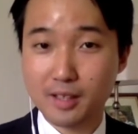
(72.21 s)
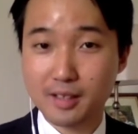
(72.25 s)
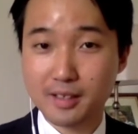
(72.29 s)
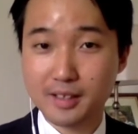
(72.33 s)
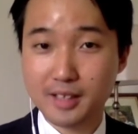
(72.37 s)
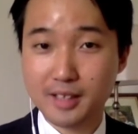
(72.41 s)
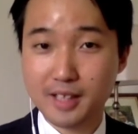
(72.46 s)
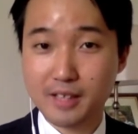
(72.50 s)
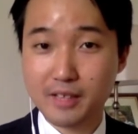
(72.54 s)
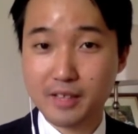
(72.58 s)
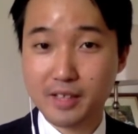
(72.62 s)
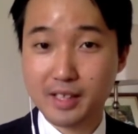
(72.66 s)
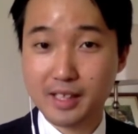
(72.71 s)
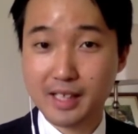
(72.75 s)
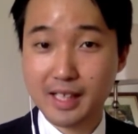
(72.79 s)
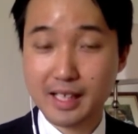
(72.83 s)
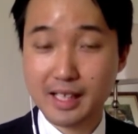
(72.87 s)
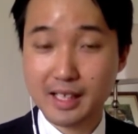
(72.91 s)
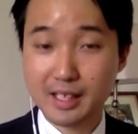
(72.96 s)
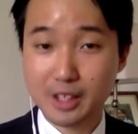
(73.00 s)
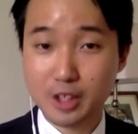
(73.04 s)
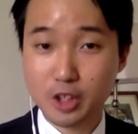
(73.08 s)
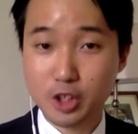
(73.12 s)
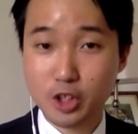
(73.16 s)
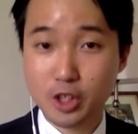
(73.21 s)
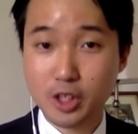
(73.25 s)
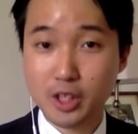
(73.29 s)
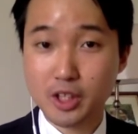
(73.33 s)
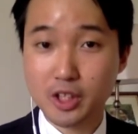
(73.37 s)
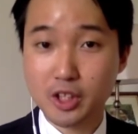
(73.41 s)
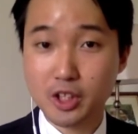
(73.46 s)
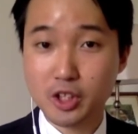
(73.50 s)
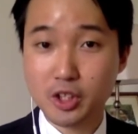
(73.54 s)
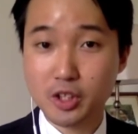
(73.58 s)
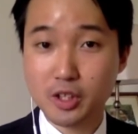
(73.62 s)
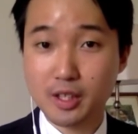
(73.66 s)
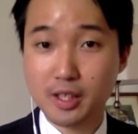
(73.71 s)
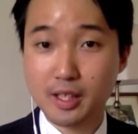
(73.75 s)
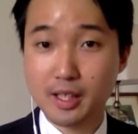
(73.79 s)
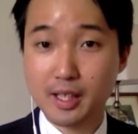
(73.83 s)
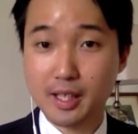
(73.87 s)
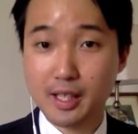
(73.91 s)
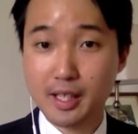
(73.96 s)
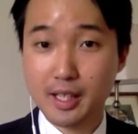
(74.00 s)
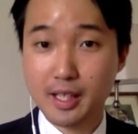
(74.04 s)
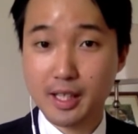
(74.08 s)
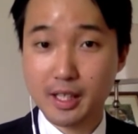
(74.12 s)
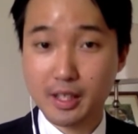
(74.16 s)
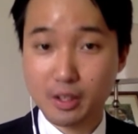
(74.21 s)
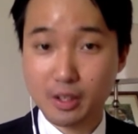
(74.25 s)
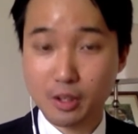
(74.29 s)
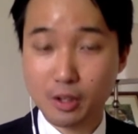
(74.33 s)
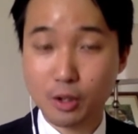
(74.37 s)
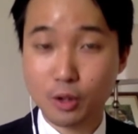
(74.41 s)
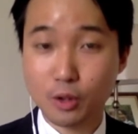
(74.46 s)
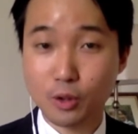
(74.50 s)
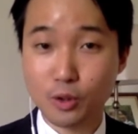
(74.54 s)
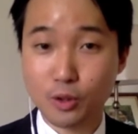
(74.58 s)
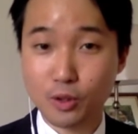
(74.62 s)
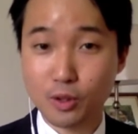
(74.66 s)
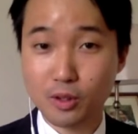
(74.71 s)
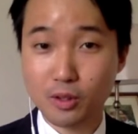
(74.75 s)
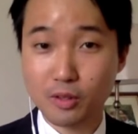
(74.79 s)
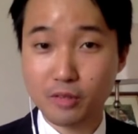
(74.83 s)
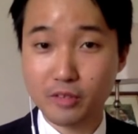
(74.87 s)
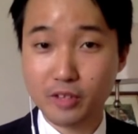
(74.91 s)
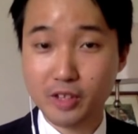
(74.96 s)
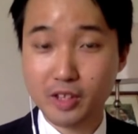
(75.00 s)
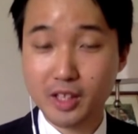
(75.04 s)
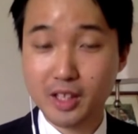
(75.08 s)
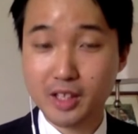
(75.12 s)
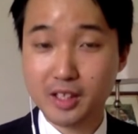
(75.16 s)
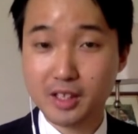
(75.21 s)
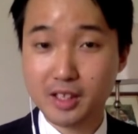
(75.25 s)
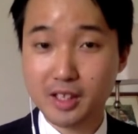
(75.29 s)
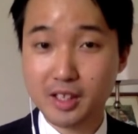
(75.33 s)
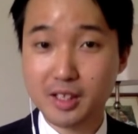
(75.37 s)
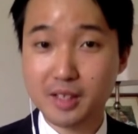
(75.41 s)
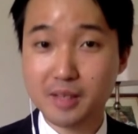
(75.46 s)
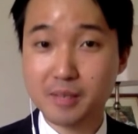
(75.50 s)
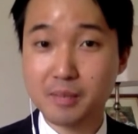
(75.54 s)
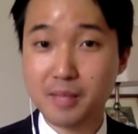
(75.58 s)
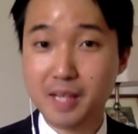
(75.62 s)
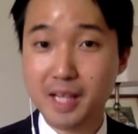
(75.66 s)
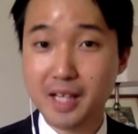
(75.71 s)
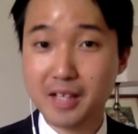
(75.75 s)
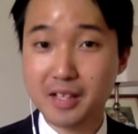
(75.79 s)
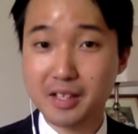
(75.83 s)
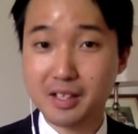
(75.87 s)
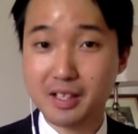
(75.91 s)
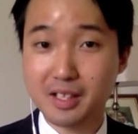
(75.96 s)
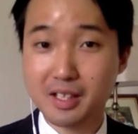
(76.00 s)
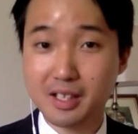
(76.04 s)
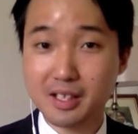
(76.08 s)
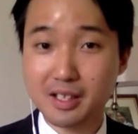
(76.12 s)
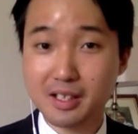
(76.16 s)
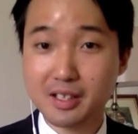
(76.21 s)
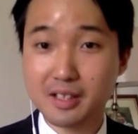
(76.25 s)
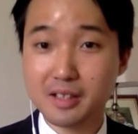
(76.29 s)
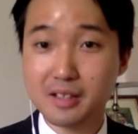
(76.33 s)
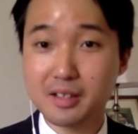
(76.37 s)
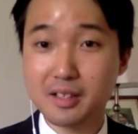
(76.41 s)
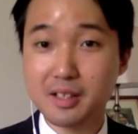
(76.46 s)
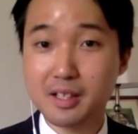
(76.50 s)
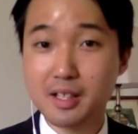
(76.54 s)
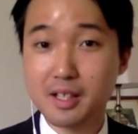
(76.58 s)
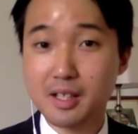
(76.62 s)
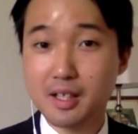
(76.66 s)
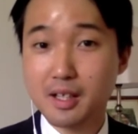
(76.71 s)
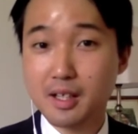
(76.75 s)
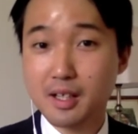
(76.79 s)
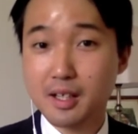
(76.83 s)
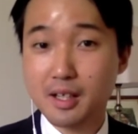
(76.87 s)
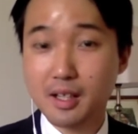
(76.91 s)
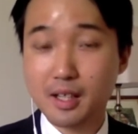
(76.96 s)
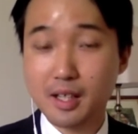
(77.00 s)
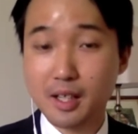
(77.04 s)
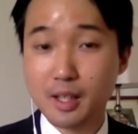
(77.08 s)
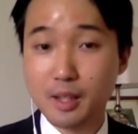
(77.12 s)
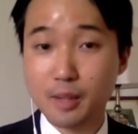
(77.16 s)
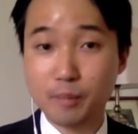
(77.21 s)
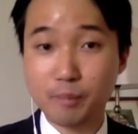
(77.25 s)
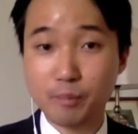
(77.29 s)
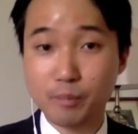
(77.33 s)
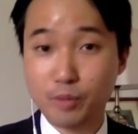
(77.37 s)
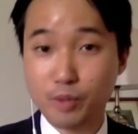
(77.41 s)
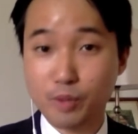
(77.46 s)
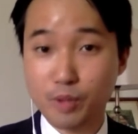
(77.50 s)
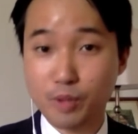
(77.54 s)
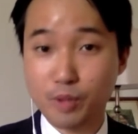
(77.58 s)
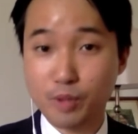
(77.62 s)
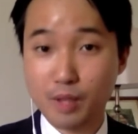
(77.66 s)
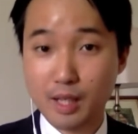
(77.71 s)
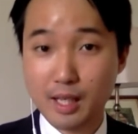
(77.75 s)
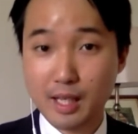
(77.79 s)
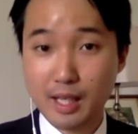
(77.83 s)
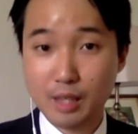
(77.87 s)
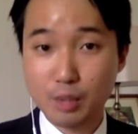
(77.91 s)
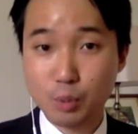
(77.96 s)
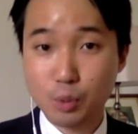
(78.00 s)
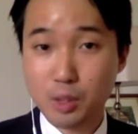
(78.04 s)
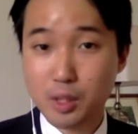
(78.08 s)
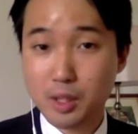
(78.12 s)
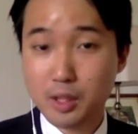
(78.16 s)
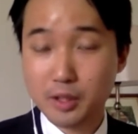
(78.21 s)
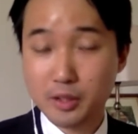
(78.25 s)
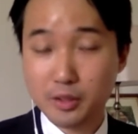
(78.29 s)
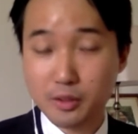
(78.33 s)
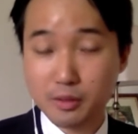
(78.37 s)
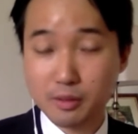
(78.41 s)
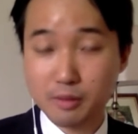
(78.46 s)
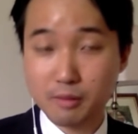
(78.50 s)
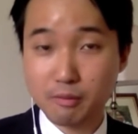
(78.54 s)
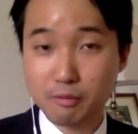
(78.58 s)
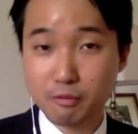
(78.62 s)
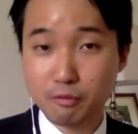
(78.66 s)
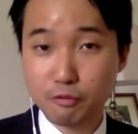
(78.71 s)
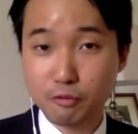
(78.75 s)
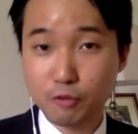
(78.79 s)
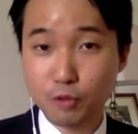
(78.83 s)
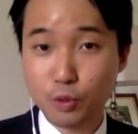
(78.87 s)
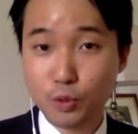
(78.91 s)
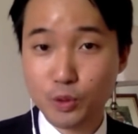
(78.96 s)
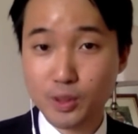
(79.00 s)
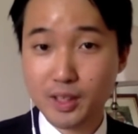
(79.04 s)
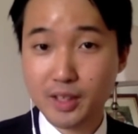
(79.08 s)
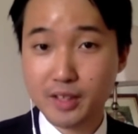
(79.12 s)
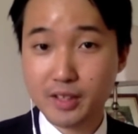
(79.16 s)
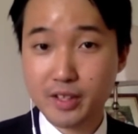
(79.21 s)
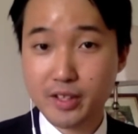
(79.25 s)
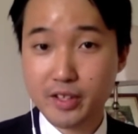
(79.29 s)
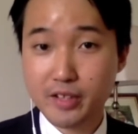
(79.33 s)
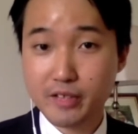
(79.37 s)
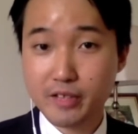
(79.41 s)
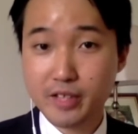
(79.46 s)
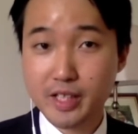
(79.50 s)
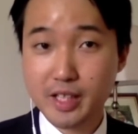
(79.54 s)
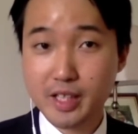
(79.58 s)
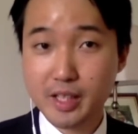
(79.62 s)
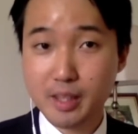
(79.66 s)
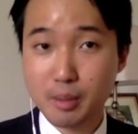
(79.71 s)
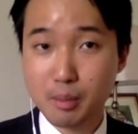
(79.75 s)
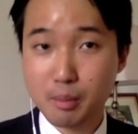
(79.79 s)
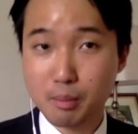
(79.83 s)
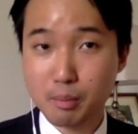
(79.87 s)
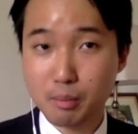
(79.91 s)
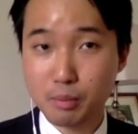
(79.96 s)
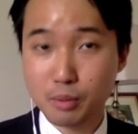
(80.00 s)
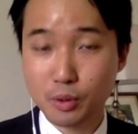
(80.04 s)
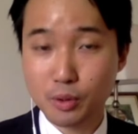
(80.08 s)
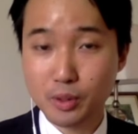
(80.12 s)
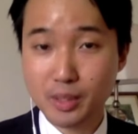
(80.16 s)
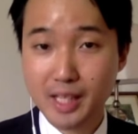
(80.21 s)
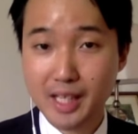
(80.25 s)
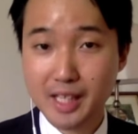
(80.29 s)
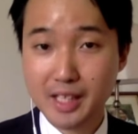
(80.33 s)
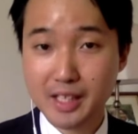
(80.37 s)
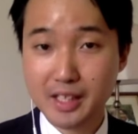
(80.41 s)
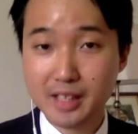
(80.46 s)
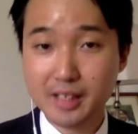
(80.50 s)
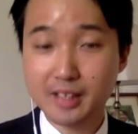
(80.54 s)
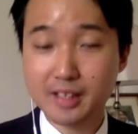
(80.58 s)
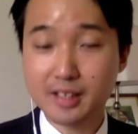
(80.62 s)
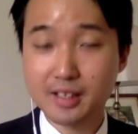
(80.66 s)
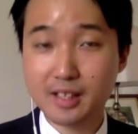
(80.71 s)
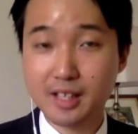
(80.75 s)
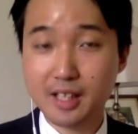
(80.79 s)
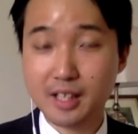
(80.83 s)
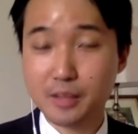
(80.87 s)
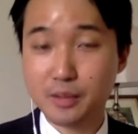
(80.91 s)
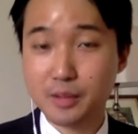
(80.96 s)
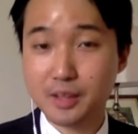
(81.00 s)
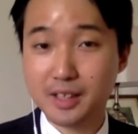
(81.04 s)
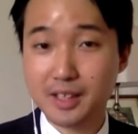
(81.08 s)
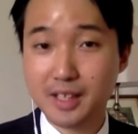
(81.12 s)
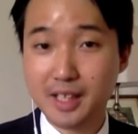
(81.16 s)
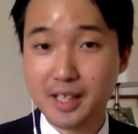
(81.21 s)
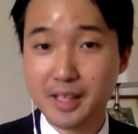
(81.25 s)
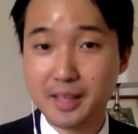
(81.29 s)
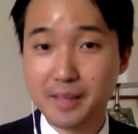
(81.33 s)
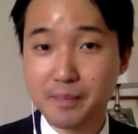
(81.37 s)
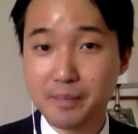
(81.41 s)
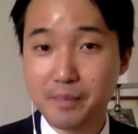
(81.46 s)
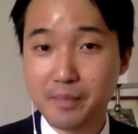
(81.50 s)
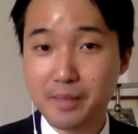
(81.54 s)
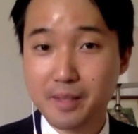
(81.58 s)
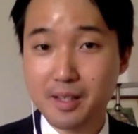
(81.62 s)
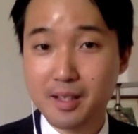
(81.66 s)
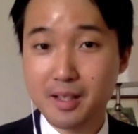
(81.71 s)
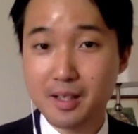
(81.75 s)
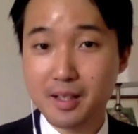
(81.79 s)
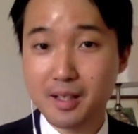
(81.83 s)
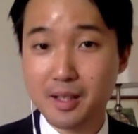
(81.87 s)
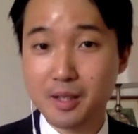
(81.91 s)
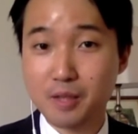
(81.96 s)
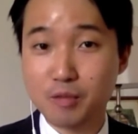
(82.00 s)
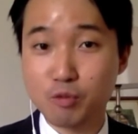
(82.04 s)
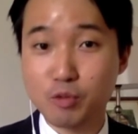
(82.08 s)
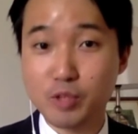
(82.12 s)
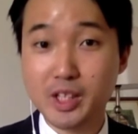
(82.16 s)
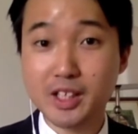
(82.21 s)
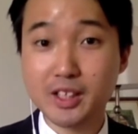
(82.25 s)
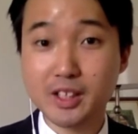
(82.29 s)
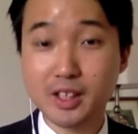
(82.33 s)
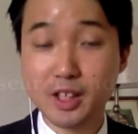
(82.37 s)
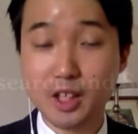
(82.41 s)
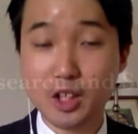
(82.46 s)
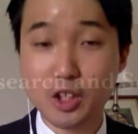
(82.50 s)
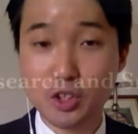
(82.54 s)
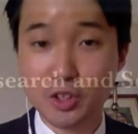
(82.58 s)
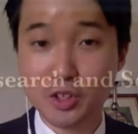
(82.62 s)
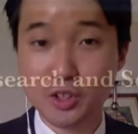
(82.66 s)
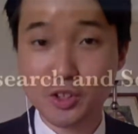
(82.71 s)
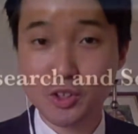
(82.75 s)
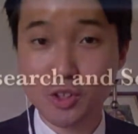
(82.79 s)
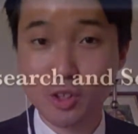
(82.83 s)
serving the Catholic Church in the whole of the United Kingdom and in Ireland. Our work falls under three broad headings, I would say. Research and